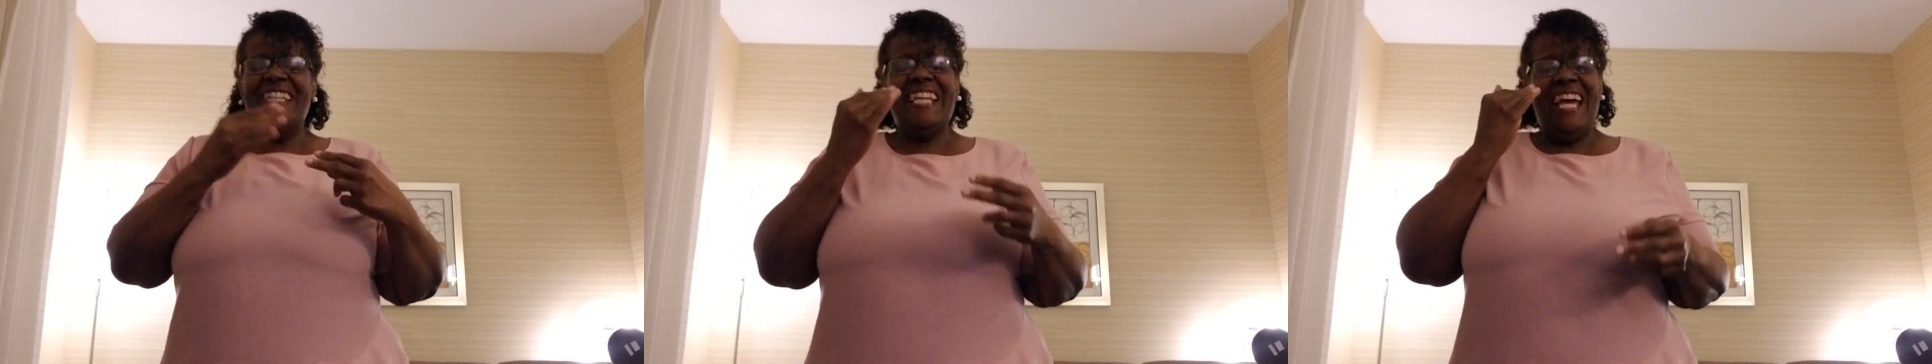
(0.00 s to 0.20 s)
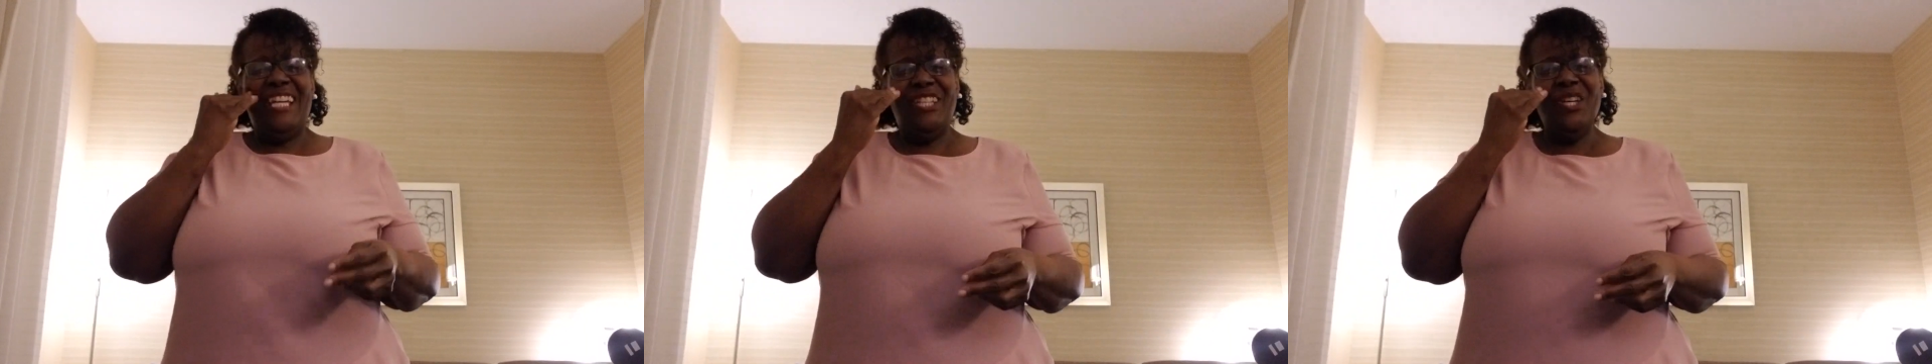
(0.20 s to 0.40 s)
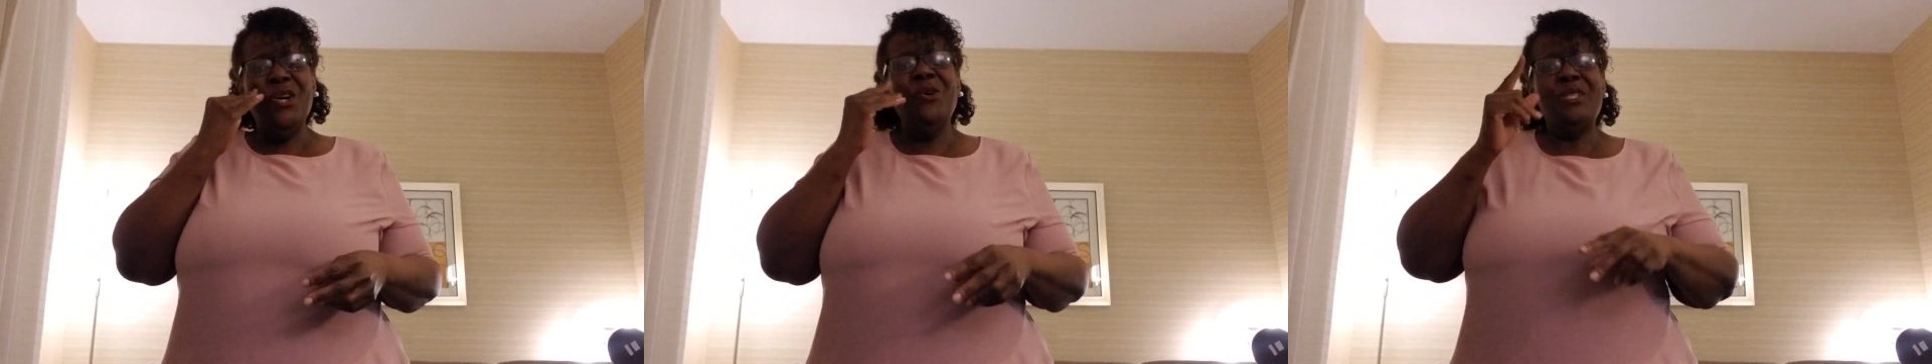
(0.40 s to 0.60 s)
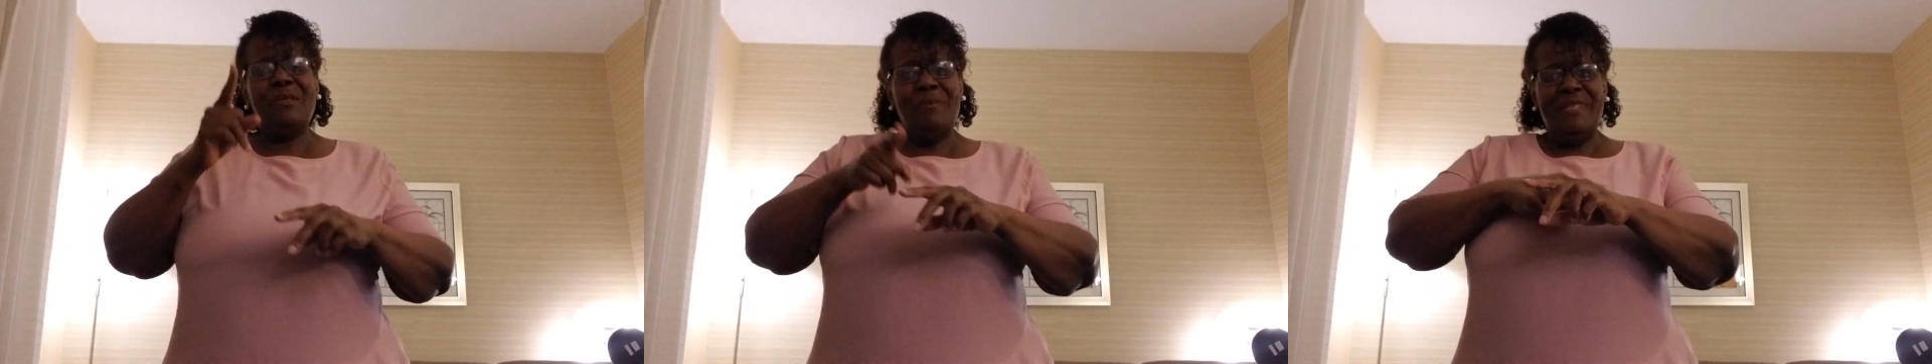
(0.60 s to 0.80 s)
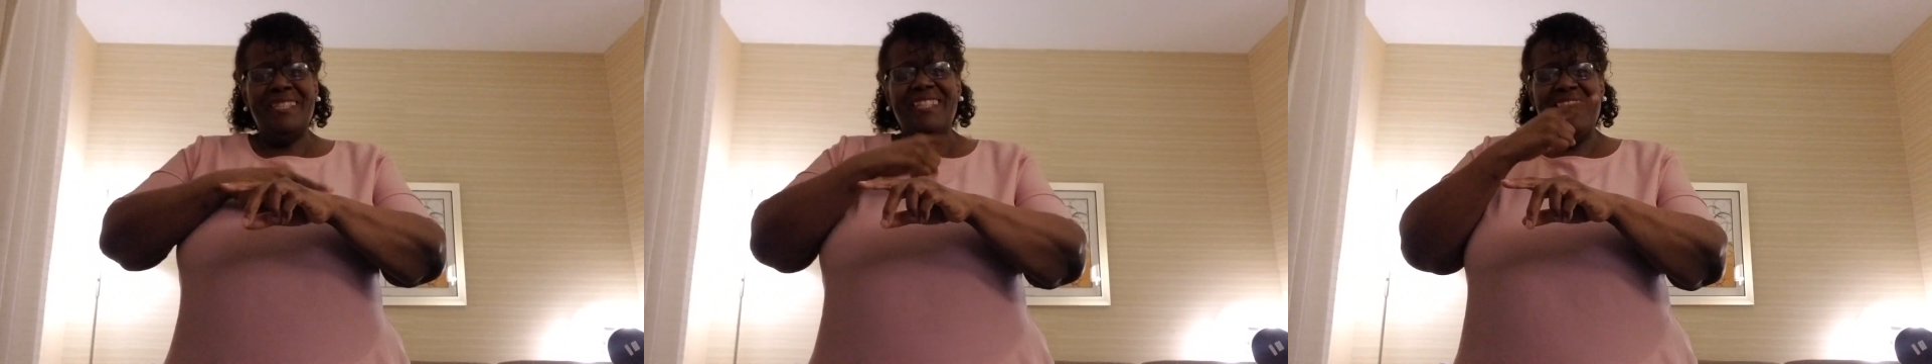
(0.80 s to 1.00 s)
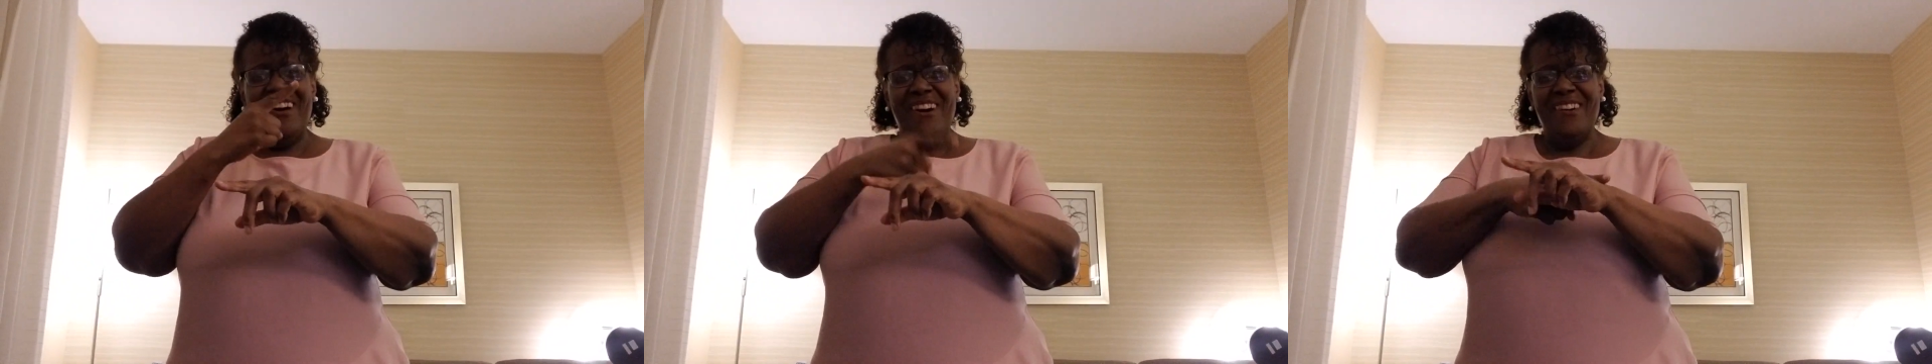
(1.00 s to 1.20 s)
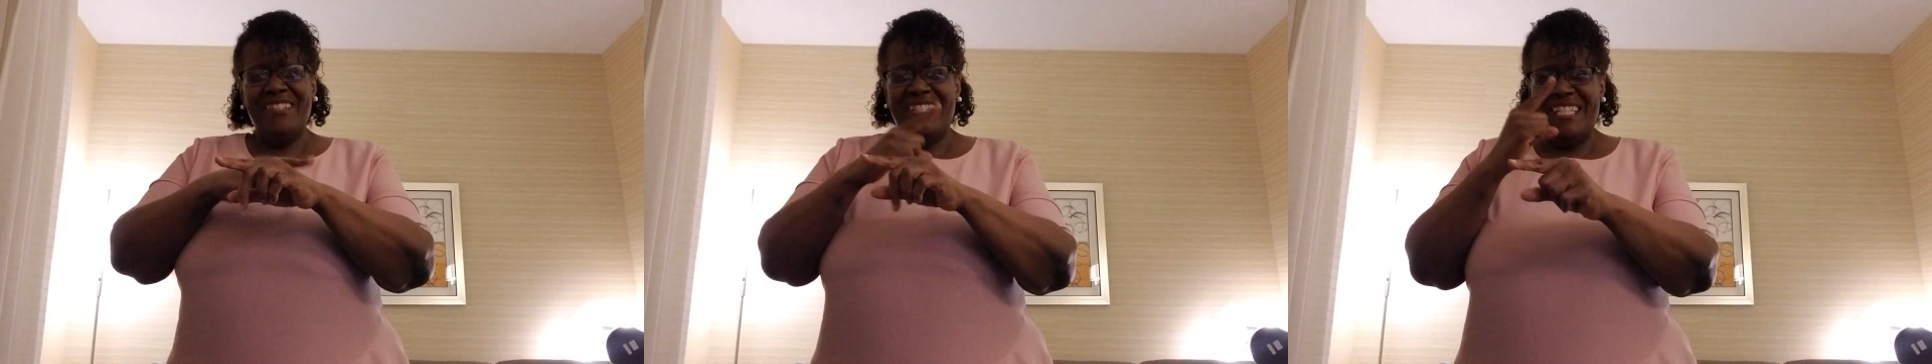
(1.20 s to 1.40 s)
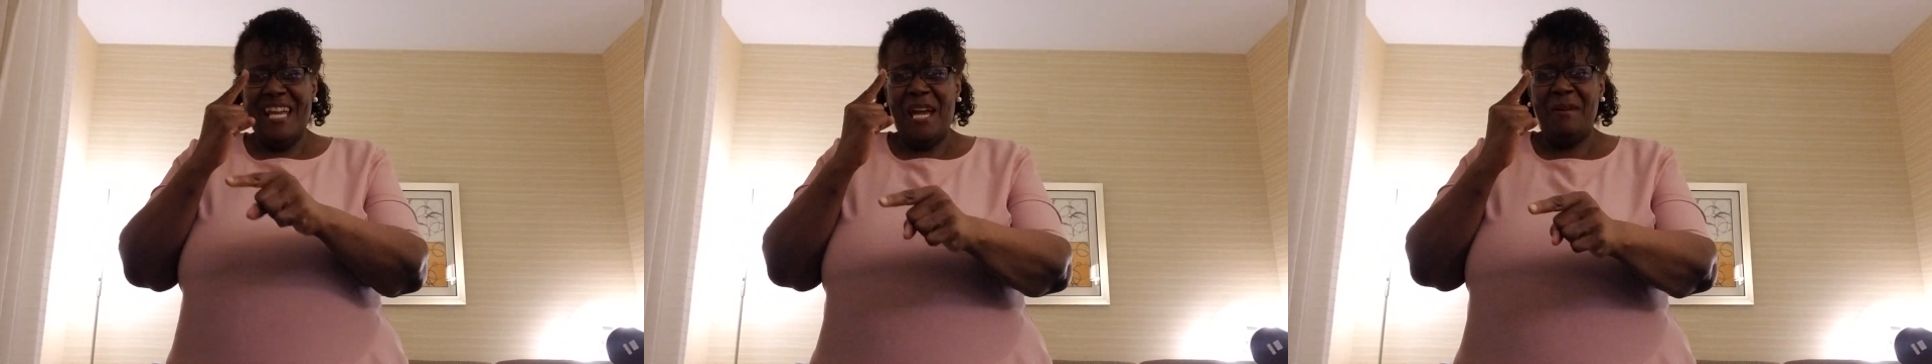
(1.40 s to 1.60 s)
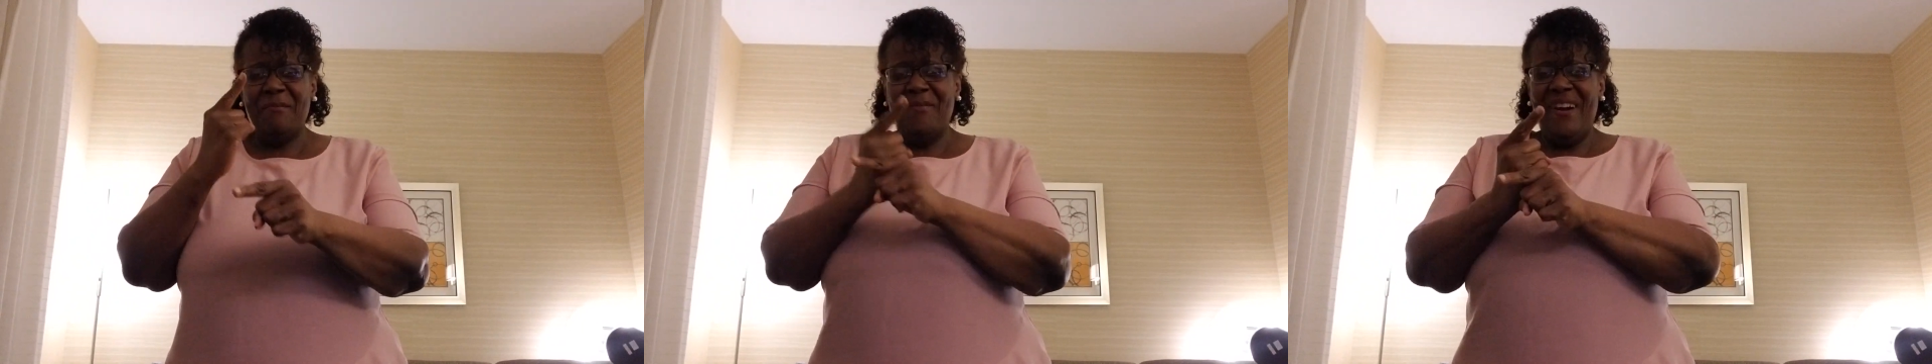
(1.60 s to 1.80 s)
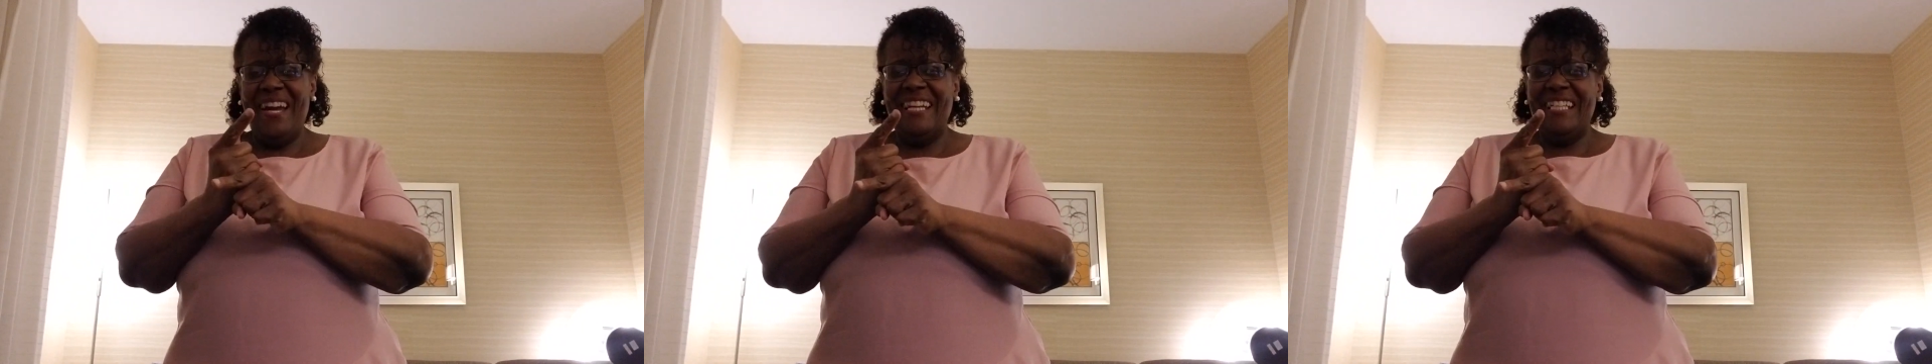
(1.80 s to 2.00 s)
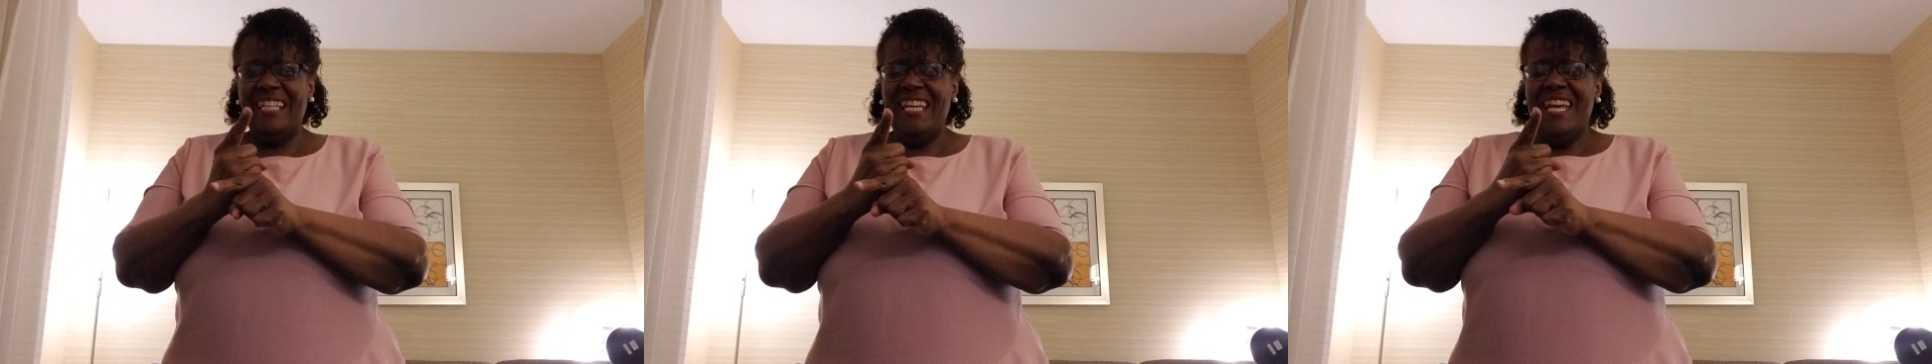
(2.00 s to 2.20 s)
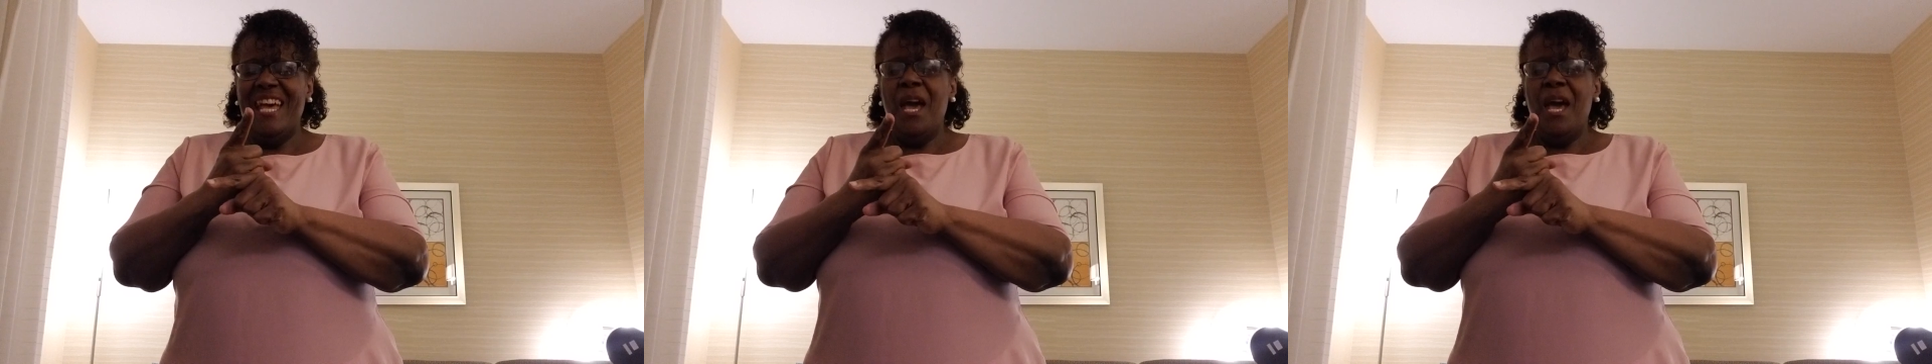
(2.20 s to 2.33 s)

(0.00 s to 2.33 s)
and I know it's been a long time, right?